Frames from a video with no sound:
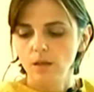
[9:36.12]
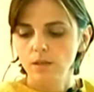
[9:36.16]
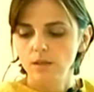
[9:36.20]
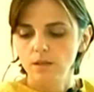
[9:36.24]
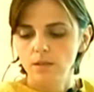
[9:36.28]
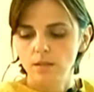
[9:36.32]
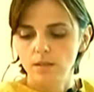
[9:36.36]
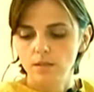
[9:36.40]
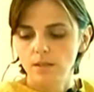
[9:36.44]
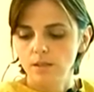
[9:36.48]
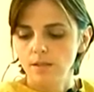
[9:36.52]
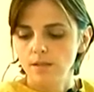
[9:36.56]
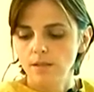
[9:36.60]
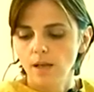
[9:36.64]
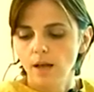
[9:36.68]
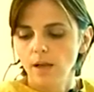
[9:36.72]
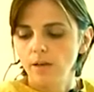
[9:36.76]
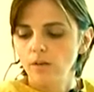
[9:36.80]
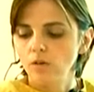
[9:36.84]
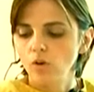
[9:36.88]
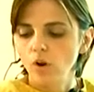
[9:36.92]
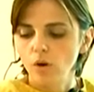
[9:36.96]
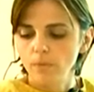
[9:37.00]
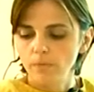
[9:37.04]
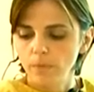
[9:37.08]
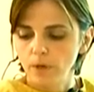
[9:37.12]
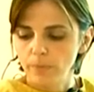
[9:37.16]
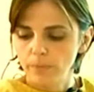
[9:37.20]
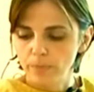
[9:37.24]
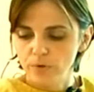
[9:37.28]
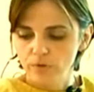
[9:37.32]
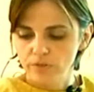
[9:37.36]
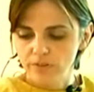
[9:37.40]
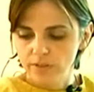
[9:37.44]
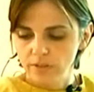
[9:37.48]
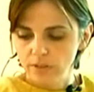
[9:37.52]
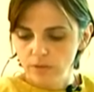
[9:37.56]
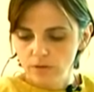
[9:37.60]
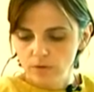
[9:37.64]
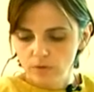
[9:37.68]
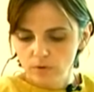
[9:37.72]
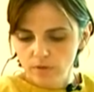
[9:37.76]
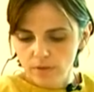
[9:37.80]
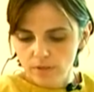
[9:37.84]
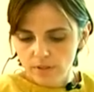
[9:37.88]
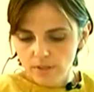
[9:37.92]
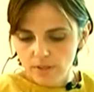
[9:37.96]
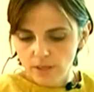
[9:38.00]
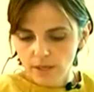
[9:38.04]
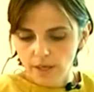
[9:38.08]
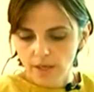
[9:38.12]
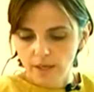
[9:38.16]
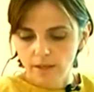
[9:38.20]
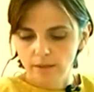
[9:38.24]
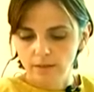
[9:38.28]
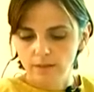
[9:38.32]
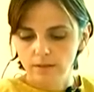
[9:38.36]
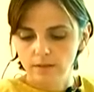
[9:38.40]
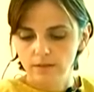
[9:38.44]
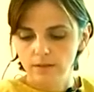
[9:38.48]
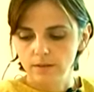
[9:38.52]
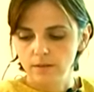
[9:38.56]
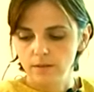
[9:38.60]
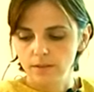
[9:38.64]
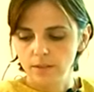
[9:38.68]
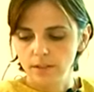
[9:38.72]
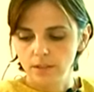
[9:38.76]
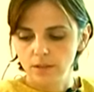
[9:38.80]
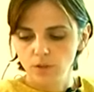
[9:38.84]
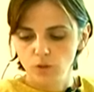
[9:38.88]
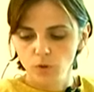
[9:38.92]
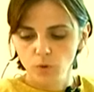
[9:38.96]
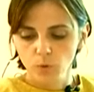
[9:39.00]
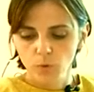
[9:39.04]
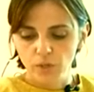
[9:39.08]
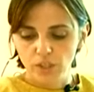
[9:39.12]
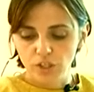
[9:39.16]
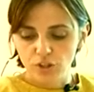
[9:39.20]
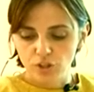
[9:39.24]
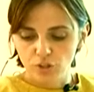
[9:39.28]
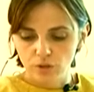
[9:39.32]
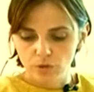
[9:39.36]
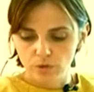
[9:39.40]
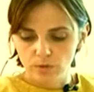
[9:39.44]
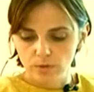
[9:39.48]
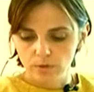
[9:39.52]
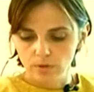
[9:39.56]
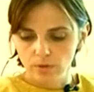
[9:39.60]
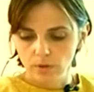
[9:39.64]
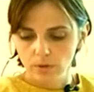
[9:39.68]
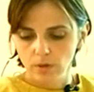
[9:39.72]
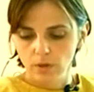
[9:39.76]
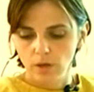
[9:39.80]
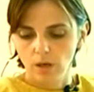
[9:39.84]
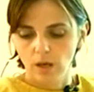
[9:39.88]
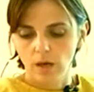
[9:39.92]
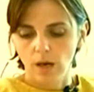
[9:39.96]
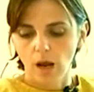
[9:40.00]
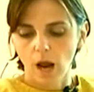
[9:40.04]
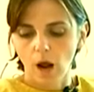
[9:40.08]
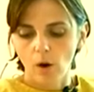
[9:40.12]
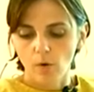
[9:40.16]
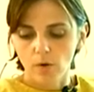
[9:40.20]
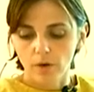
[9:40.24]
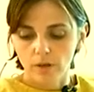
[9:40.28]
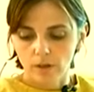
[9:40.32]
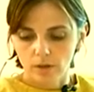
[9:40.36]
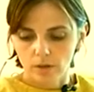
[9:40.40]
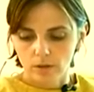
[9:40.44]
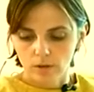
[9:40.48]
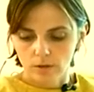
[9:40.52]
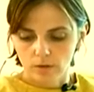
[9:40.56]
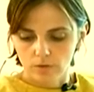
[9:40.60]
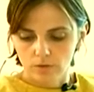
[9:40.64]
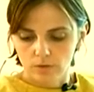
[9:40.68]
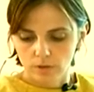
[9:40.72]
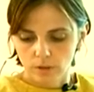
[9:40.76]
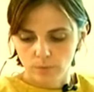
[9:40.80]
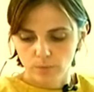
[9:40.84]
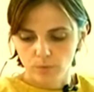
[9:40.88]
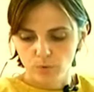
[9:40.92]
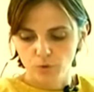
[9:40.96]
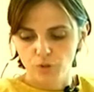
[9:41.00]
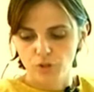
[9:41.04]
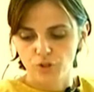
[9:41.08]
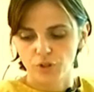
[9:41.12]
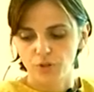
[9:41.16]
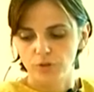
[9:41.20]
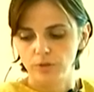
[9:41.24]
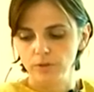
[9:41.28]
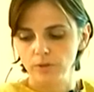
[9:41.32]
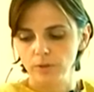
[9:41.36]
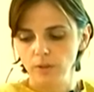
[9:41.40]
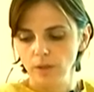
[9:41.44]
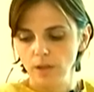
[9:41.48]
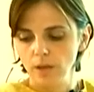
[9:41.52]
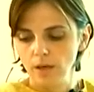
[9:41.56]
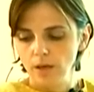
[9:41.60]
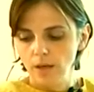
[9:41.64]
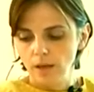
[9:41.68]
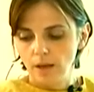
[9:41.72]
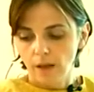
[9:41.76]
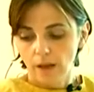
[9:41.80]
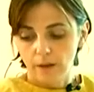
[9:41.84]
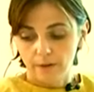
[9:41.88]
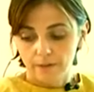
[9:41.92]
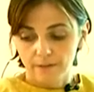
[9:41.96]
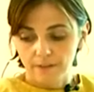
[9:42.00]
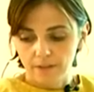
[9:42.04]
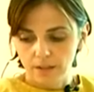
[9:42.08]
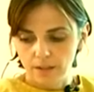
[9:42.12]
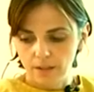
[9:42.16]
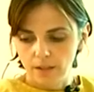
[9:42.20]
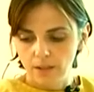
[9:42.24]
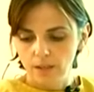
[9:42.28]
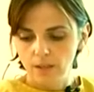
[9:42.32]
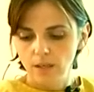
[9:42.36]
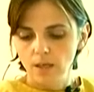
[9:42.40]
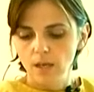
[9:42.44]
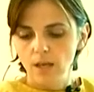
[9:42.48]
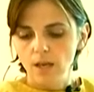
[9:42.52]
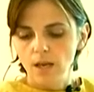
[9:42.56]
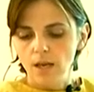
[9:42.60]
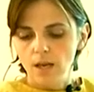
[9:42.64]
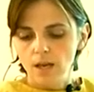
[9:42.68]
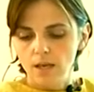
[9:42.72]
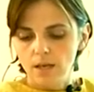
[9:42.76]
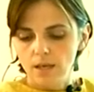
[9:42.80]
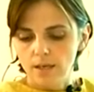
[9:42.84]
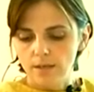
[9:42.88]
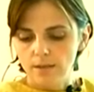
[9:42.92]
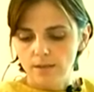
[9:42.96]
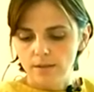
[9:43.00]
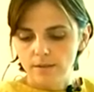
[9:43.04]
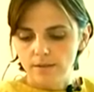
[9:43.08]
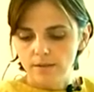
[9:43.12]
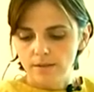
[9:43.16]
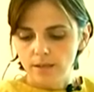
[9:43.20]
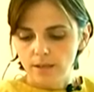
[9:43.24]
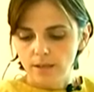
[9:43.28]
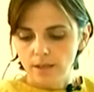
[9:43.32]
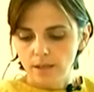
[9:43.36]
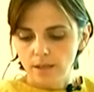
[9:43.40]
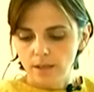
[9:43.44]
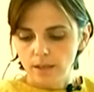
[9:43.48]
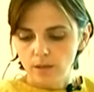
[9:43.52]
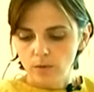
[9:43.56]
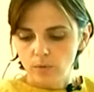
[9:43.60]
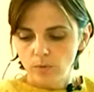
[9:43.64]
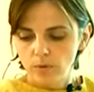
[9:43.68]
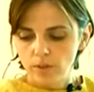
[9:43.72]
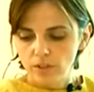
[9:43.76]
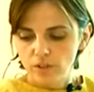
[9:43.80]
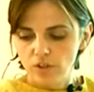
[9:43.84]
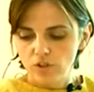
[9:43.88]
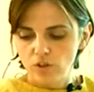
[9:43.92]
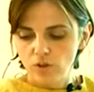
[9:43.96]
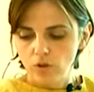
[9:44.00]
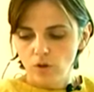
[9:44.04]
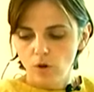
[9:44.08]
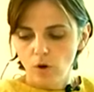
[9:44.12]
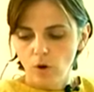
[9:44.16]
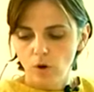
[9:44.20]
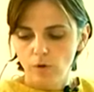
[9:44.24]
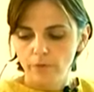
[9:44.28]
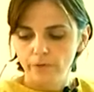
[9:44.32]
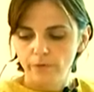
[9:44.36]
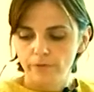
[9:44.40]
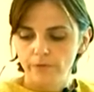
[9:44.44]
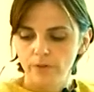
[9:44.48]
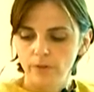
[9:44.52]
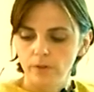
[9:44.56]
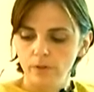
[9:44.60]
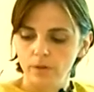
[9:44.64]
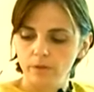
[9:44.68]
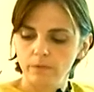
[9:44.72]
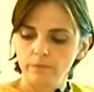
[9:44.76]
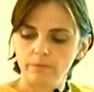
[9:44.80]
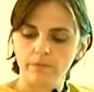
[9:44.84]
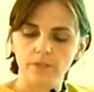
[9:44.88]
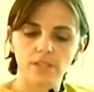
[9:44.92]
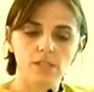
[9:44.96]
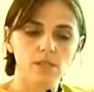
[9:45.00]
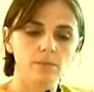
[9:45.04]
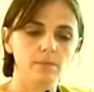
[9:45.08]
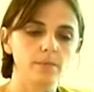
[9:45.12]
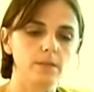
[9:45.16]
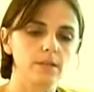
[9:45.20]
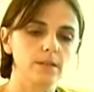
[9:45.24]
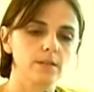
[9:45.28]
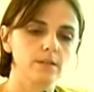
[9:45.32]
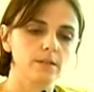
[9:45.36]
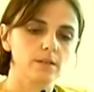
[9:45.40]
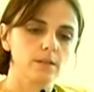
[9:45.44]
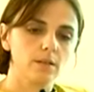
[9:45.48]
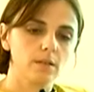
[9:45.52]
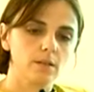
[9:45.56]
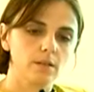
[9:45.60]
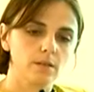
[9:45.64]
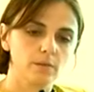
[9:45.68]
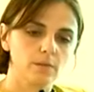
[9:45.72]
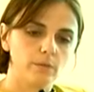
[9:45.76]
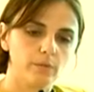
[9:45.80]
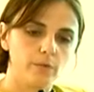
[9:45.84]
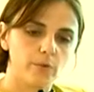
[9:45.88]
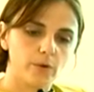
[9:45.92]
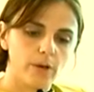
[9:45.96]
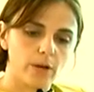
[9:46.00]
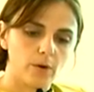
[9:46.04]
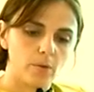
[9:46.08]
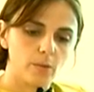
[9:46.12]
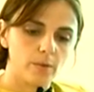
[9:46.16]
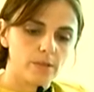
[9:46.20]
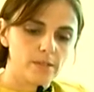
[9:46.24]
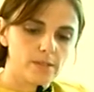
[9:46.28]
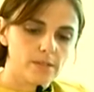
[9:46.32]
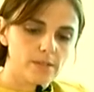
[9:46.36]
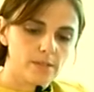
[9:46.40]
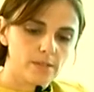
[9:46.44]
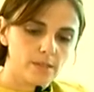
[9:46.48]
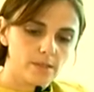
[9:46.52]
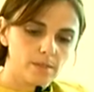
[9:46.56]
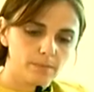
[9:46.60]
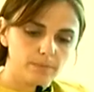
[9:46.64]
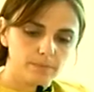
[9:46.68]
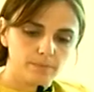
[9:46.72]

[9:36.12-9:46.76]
This is a normal procedures, and the new issue, our contribution, I think, is the calculation of visibility frequency.